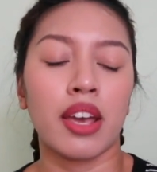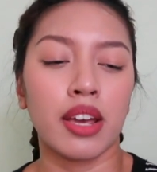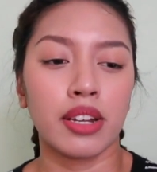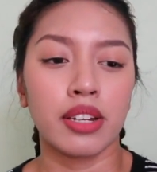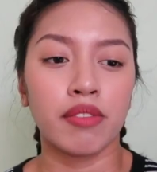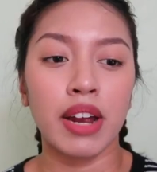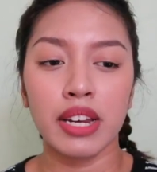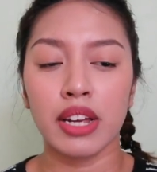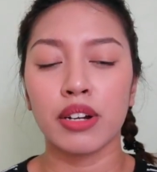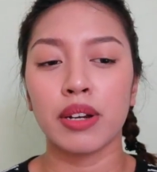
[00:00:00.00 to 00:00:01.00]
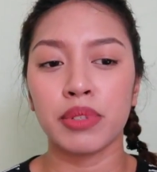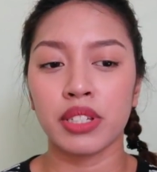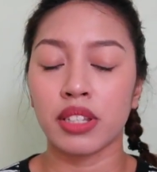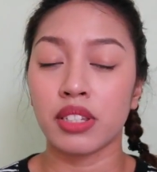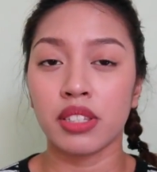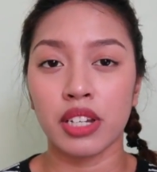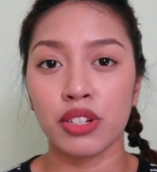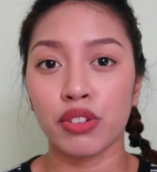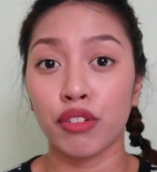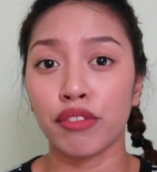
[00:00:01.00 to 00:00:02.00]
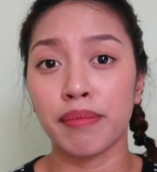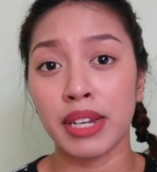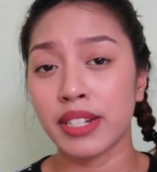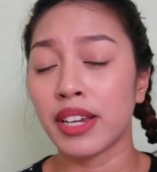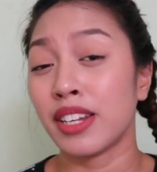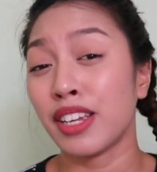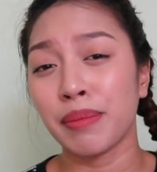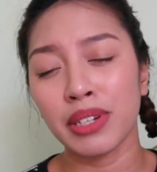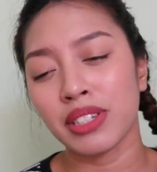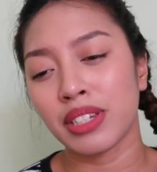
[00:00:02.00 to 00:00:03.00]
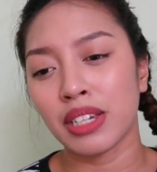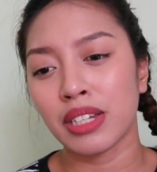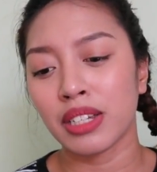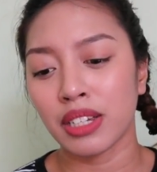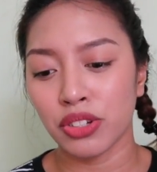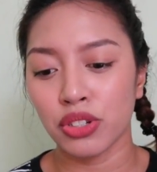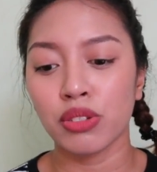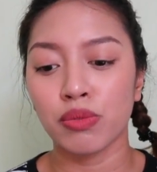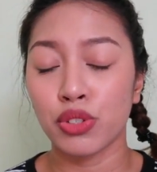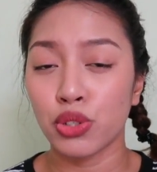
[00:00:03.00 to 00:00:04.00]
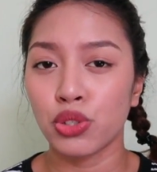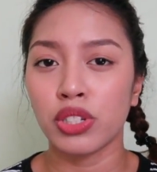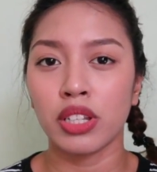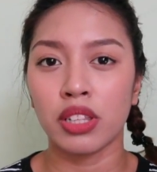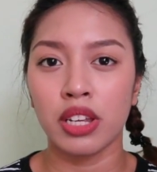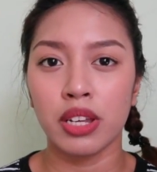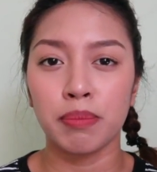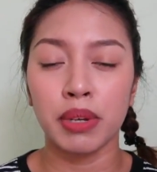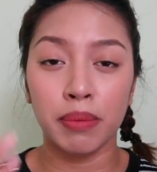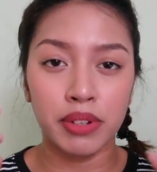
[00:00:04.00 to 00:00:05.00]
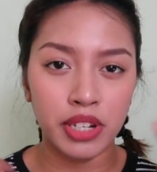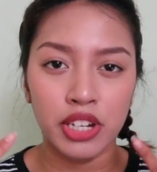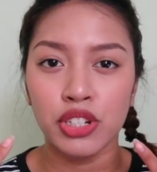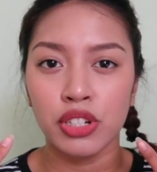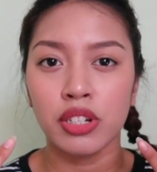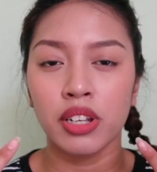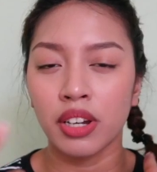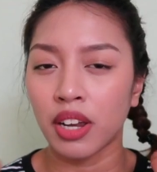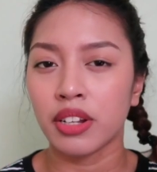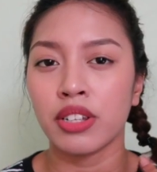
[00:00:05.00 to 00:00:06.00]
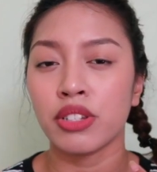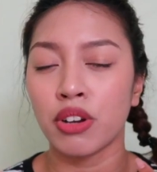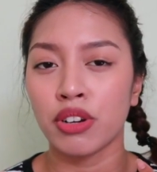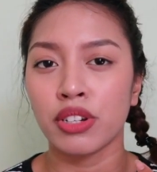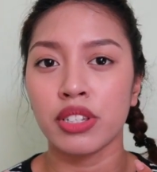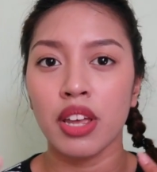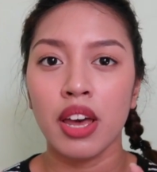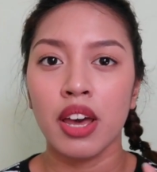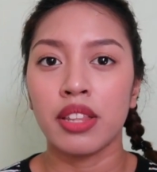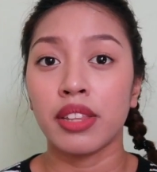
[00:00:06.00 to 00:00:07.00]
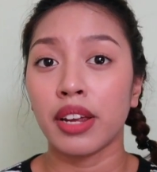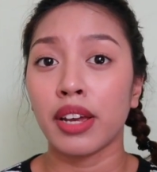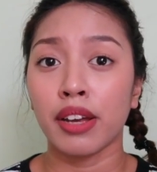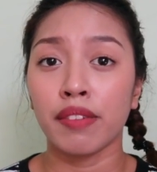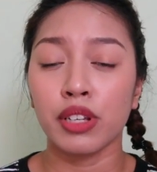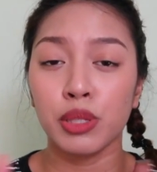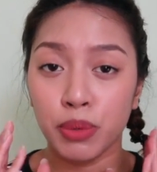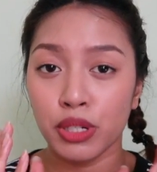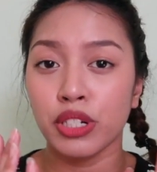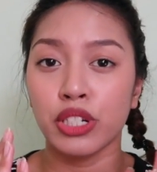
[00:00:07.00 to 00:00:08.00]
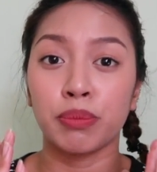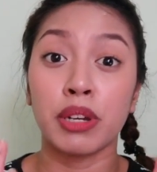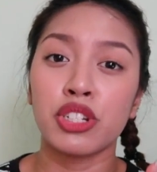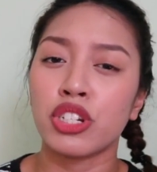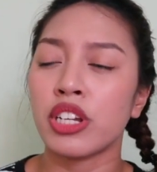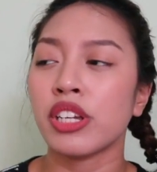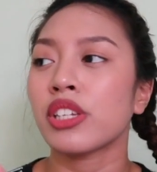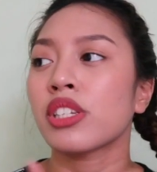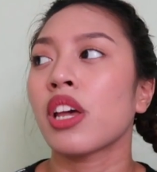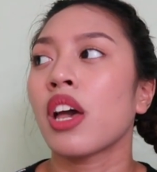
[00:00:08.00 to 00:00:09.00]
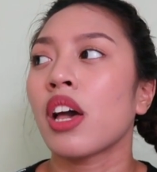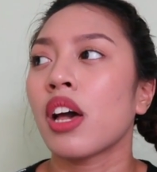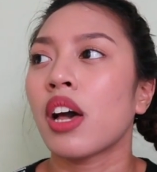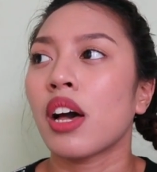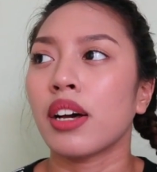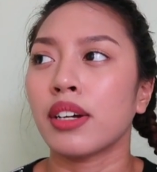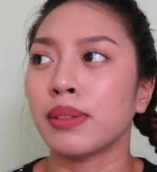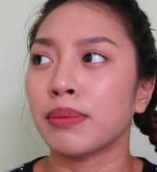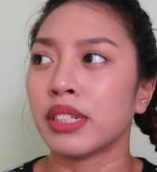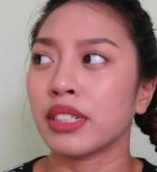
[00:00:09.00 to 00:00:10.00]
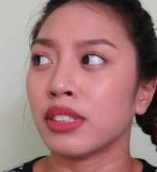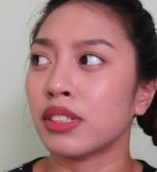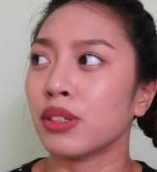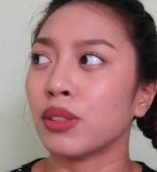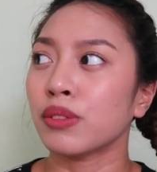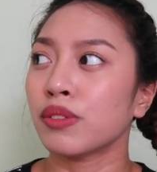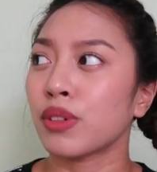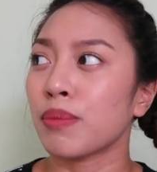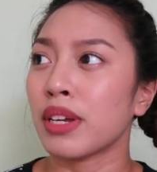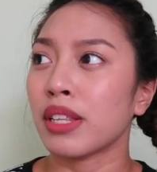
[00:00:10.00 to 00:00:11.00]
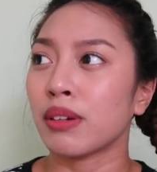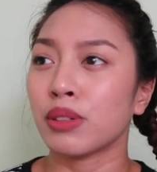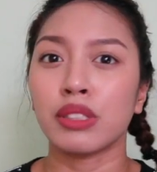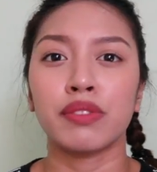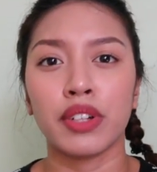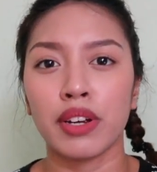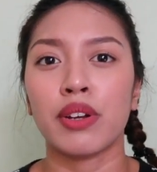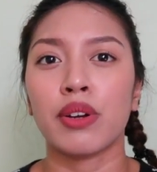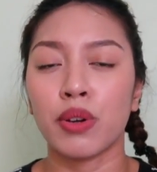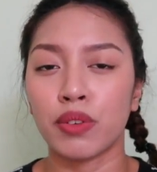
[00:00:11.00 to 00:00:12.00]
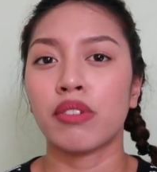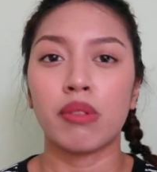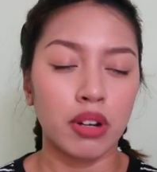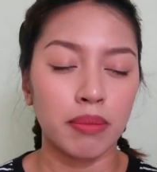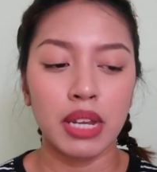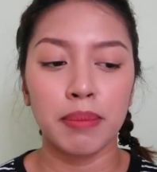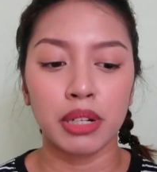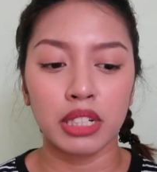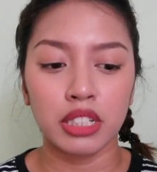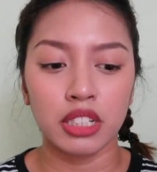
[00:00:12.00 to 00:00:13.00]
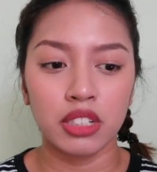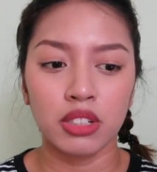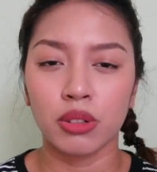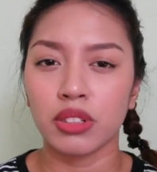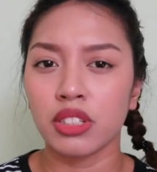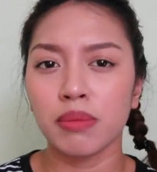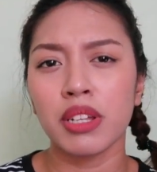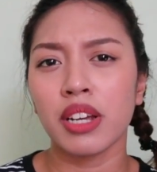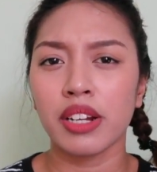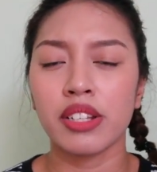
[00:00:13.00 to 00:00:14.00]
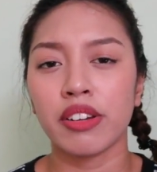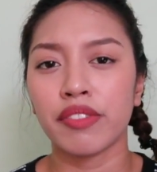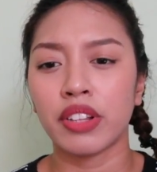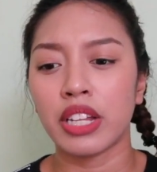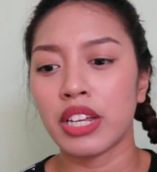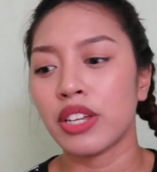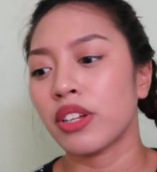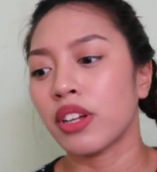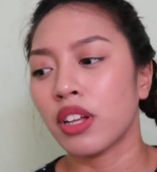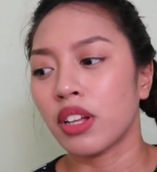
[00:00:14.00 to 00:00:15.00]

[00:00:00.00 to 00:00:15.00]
And right now, I'm just at the stage of maintaining my skin and just reducing the pigmentation and acne scars that I have, especially on my cheeks. Because, you know, for me that was very overwhelming, but you know, it's something I can definitely